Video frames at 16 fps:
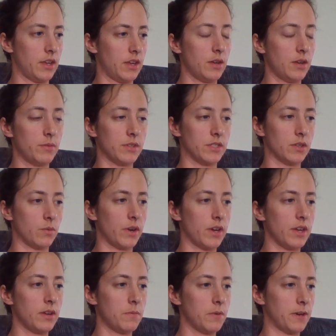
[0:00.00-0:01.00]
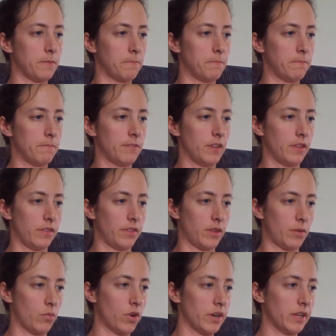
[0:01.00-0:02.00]
It was a white one. The
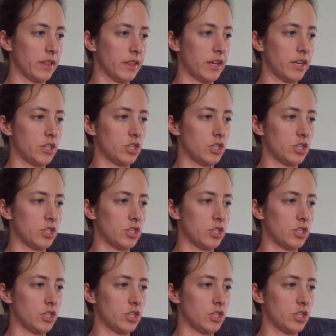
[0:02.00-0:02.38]
morning light